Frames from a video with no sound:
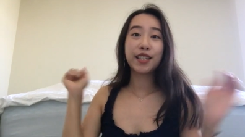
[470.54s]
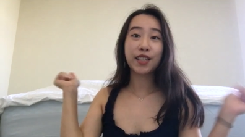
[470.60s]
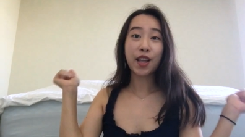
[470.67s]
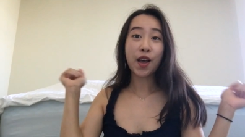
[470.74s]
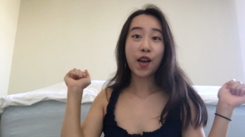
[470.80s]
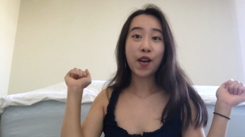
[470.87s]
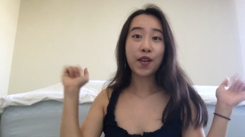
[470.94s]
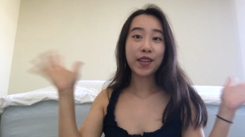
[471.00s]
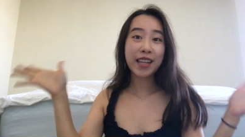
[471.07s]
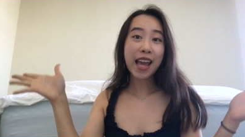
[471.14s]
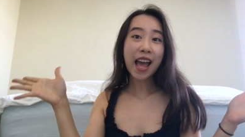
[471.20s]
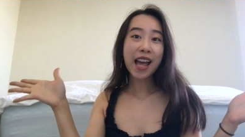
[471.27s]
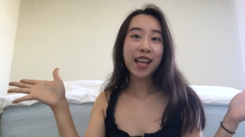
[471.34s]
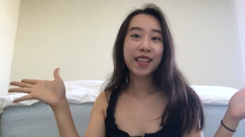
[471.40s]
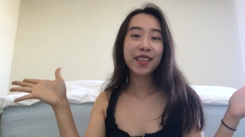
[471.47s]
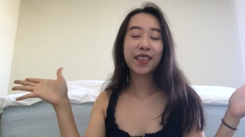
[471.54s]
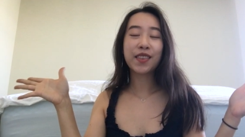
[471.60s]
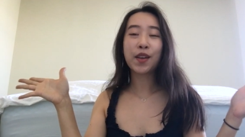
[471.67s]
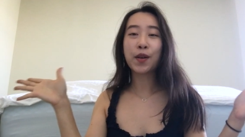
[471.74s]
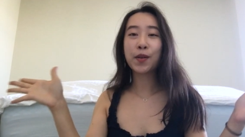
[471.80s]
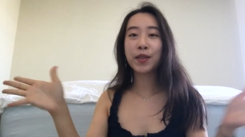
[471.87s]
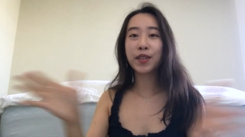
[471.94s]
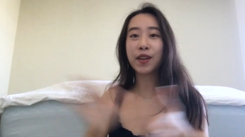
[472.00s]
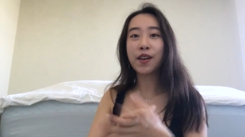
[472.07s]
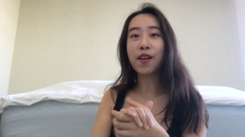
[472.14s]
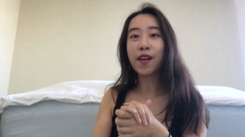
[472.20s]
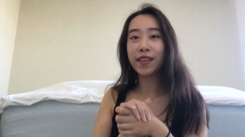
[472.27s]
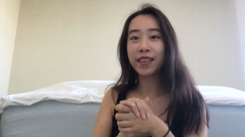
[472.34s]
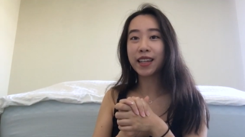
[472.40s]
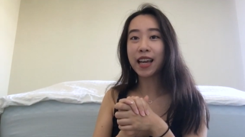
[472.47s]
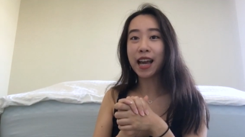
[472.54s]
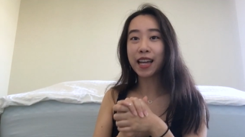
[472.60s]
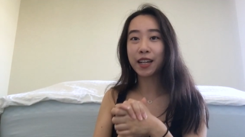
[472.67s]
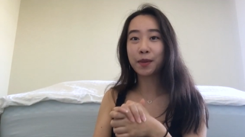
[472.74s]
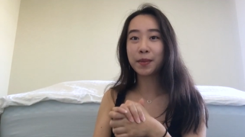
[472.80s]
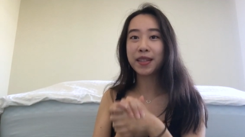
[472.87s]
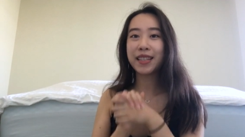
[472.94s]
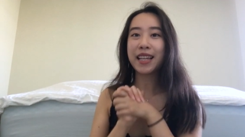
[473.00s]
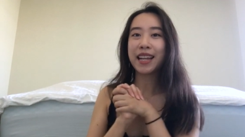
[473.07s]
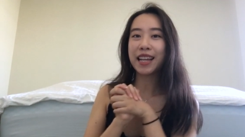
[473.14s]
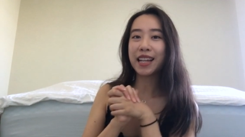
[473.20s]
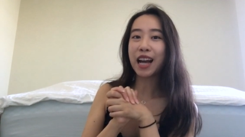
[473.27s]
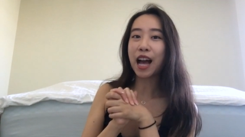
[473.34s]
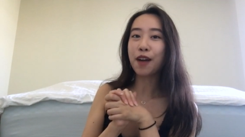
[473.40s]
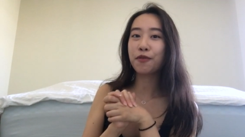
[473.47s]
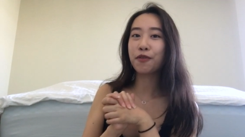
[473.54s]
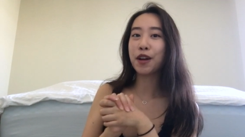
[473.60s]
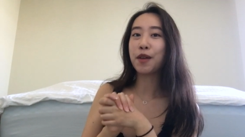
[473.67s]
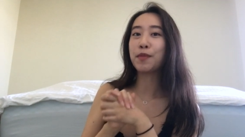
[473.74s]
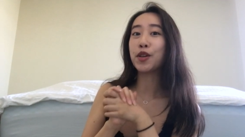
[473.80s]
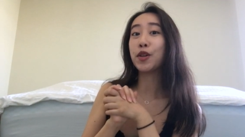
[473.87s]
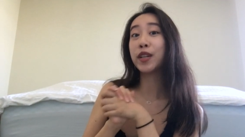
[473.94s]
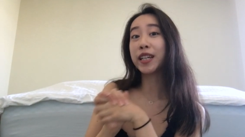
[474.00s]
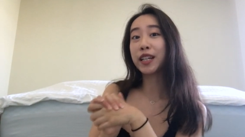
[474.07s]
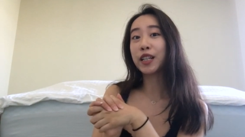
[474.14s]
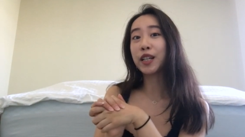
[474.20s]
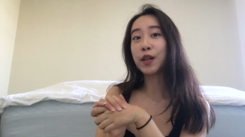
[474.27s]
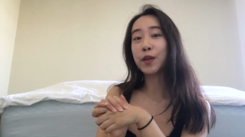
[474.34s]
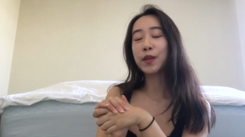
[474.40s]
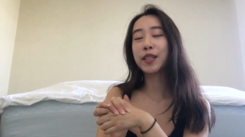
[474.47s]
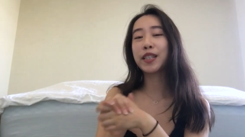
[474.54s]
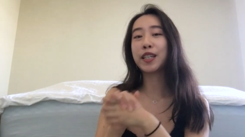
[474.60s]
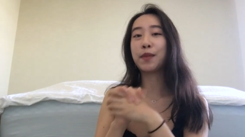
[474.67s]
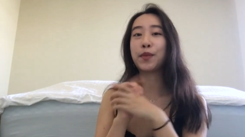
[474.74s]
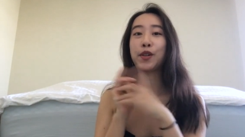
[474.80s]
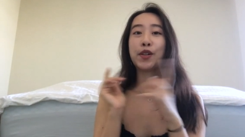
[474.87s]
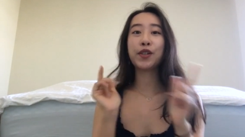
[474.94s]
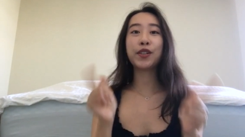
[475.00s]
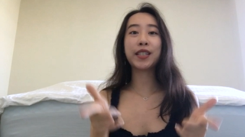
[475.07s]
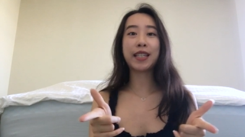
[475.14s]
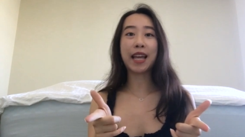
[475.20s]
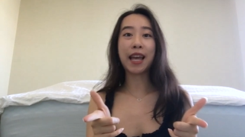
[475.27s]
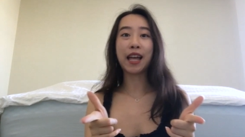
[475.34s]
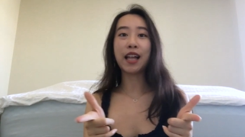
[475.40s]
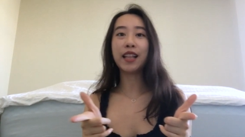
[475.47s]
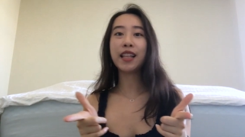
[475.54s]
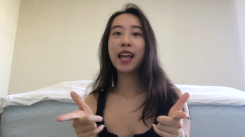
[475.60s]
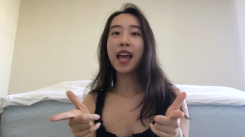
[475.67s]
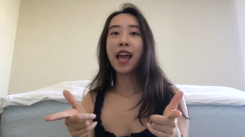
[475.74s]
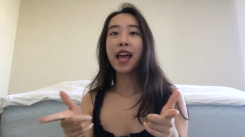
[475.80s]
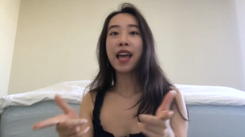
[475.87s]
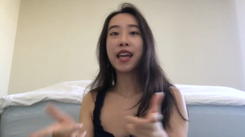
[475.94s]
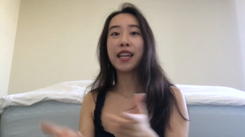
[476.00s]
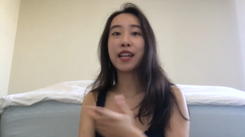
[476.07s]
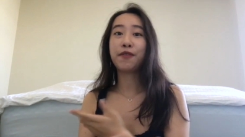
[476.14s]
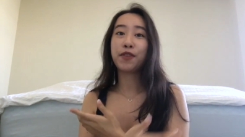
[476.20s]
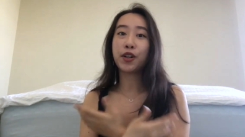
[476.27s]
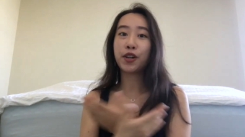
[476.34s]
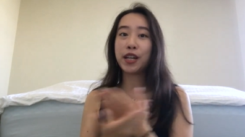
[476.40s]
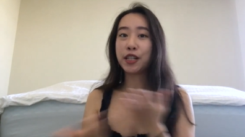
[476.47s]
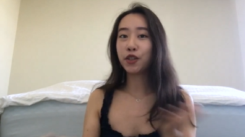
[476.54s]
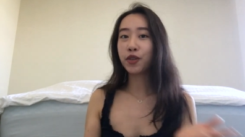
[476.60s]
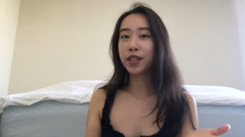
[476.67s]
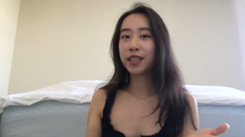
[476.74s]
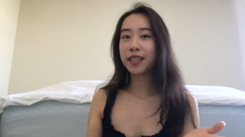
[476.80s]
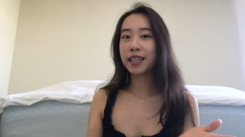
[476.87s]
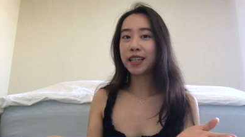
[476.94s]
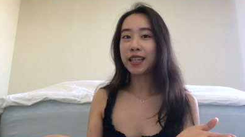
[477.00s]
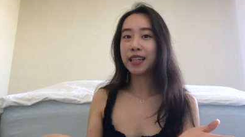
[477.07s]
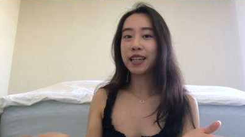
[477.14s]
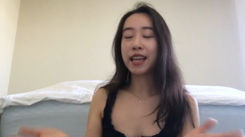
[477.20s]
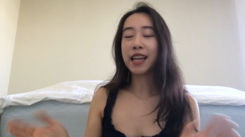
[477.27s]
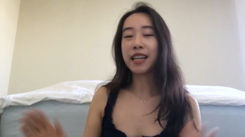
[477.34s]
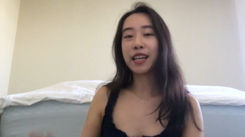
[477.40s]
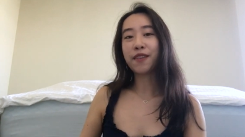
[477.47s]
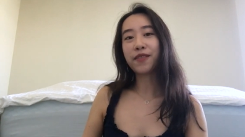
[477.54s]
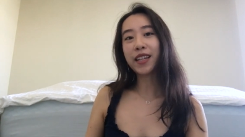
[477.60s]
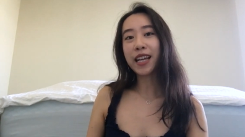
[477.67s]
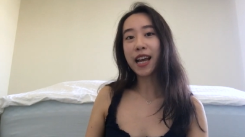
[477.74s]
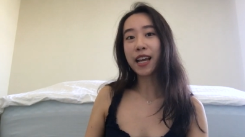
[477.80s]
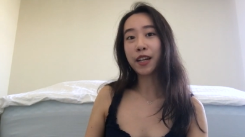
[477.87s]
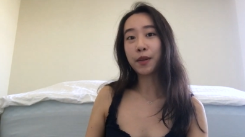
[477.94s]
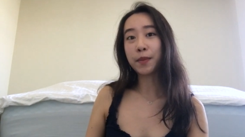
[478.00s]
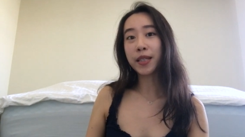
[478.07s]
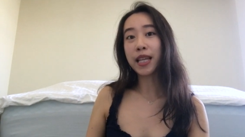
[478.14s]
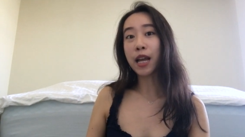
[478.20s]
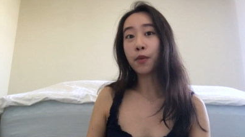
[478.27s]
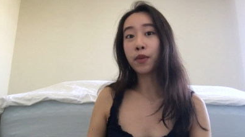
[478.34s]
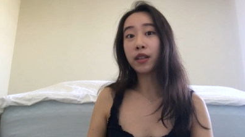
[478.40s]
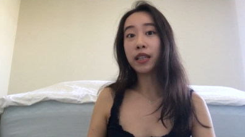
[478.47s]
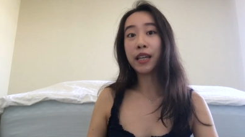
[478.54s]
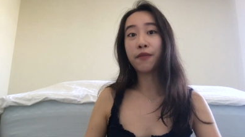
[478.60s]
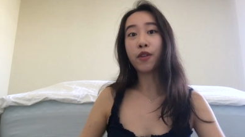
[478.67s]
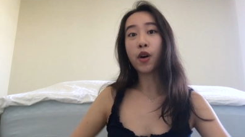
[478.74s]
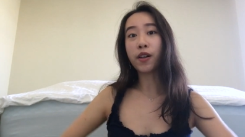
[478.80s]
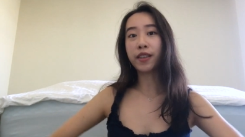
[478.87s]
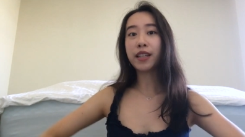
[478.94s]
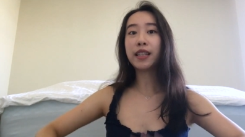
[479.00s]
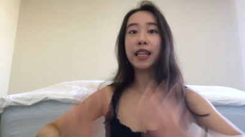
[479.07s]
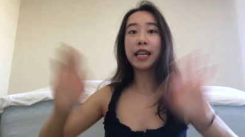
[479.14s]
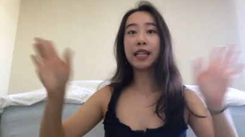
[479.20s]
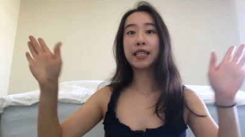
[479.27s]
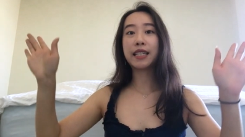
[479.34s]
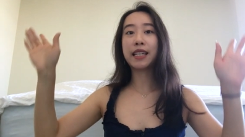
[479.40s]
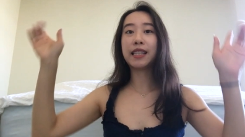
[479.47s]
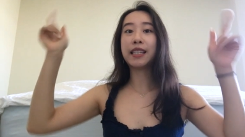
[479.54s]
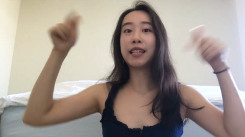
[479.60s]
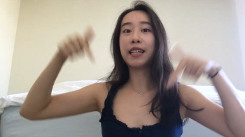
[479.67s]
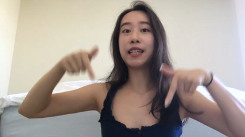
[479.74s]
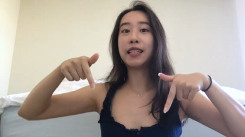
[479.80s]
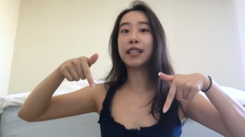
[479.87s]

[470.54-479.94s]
So yeah, those are all the items that I got from Uniqlo's summer sale, and if you're interested in any of the items, I will leave all the links in the